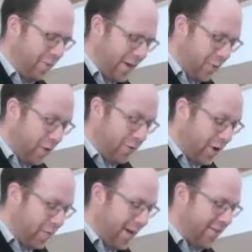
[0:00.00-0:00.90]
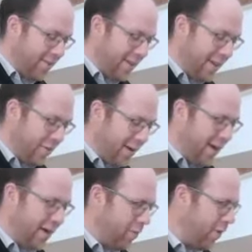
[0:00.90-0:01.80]
everybody we're on volume 18. I
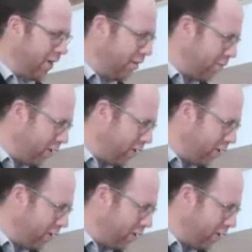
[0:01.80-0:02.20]
remind everybody that